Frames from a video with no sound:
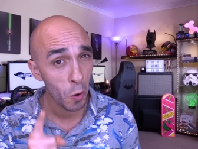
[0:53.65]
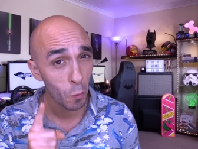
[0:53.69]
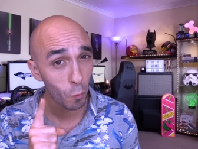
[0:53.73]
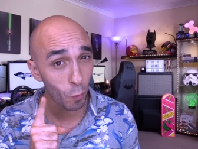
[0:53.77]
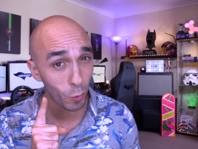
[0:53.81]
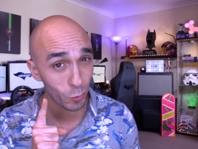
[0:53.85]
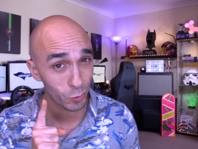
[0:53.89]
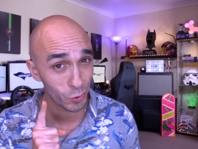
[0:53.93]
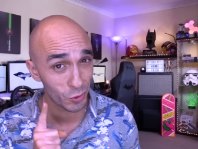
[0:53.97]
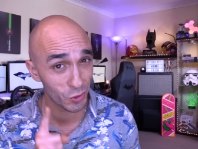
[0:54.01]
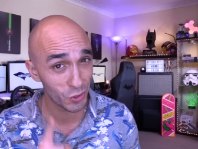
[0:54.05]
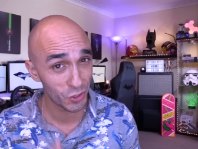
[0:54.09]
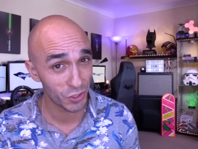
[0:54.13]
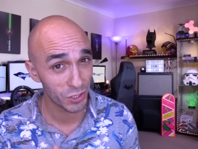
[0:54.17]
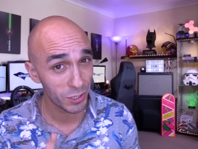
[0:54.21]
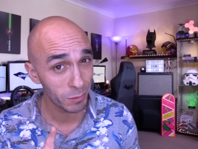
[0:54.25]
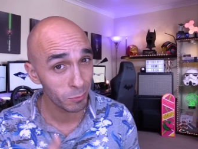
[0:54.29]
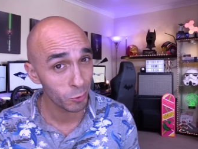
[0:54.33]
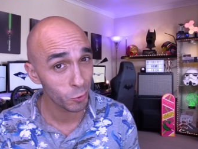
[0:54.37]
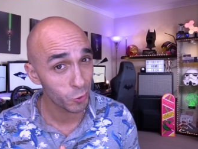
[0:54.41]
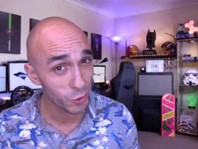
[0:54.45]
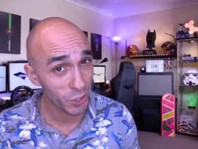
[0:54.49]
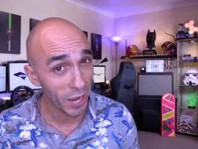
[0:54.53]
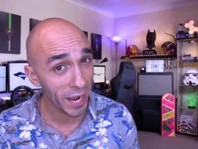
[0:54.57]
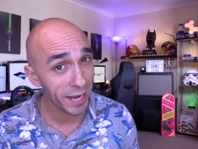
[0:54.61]
whilst
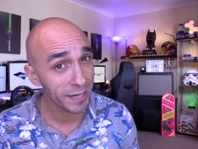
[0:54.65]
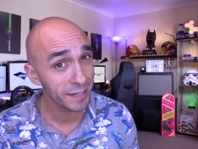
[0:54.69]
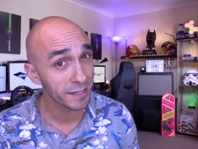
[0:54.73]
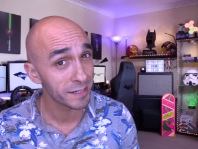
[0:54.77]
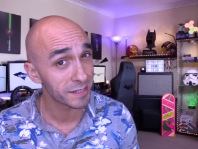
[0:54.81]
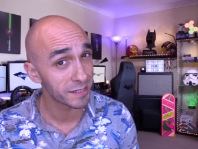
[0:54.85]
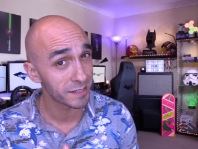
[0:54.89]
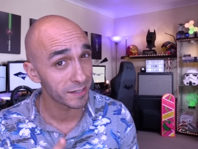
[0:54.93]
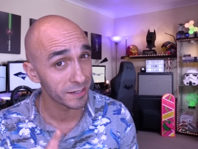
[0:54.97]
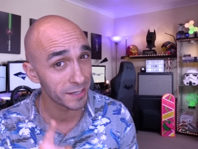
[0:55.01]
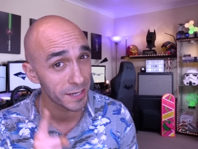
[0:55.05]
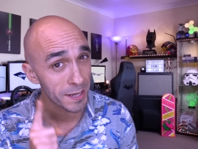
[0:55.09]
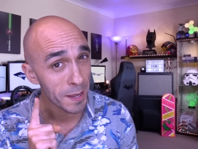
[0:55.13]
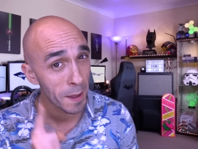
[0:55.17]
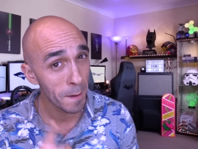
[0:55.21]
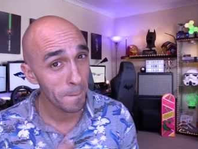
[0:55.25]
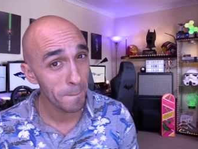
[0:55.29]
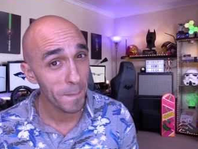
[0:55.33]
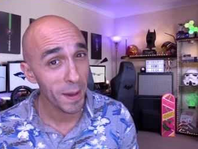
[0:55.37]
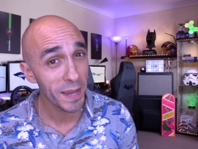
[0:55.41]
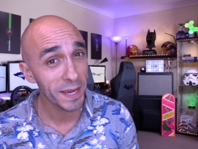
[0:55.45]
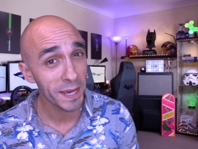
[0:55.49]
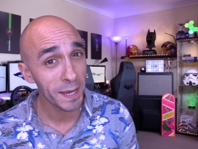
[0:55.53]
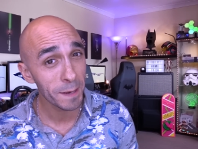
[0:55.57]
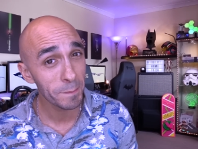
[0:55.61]
simultaneously
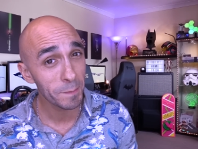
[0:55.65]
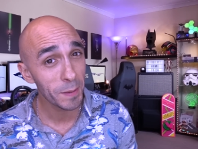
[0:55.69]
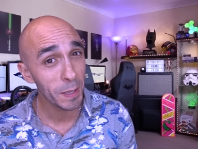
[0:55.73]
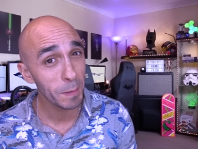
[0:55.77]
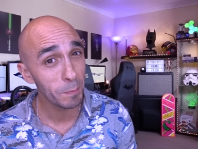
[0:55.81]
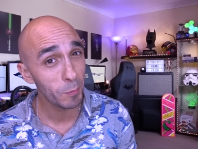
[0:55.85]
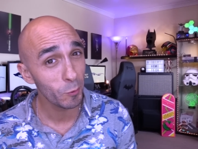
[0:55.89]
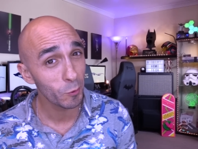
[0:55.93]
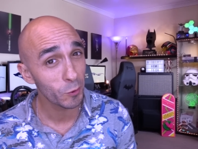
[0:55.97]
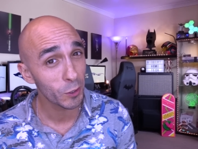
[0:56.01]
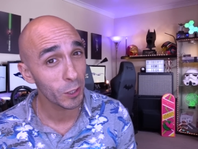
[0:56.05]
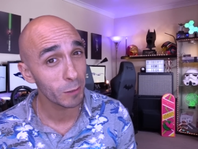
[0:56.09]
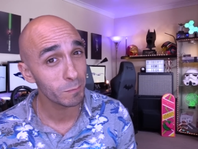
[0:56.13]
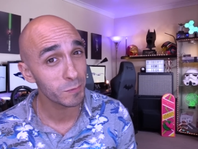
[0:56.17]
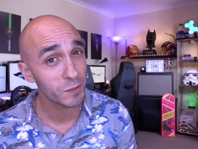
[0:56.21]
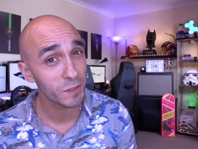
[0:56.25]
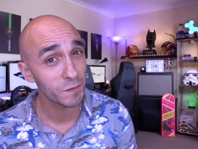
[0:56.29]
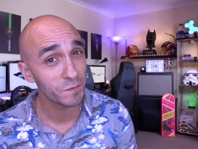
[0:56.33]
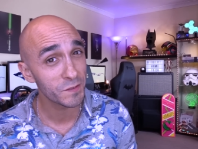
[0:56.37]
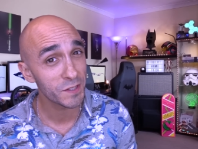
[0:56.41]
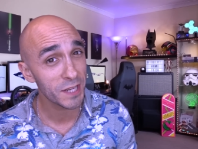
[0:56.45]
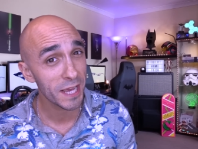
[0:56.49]
making people cups of